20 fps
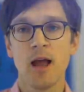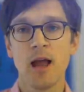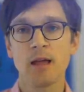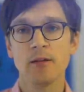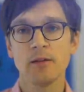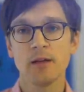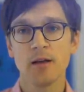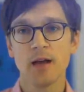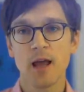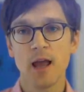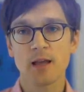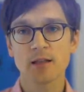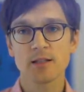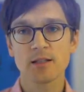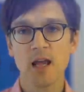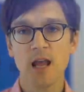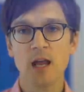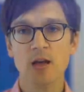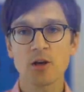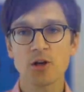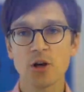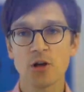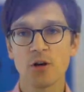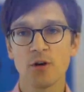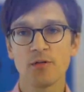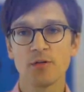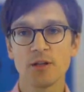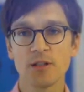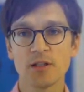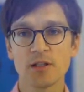And the extension
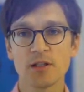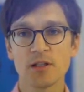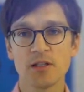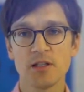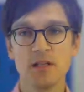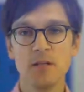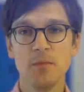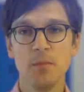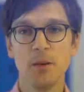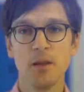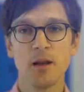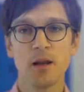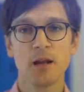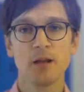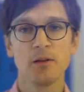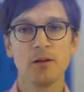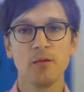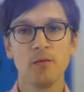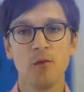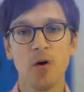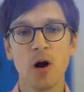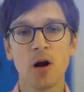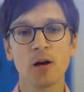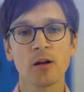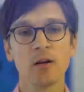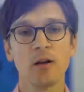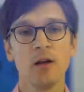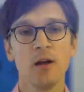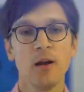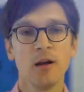of this simple random walk
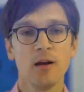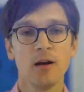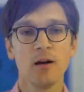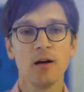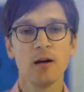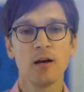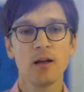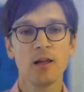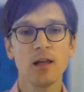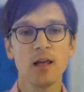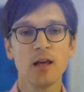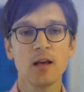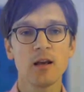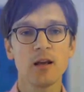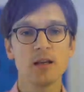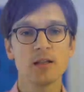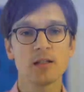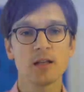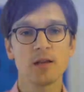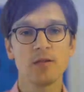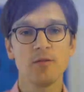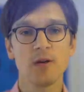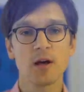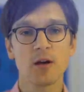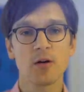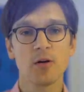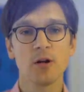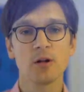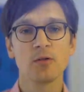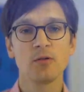uh, here is that we
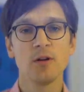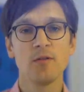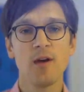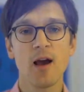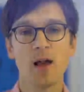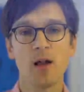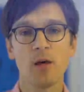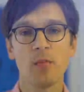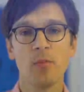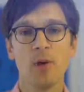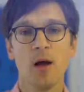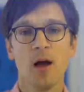are going to develop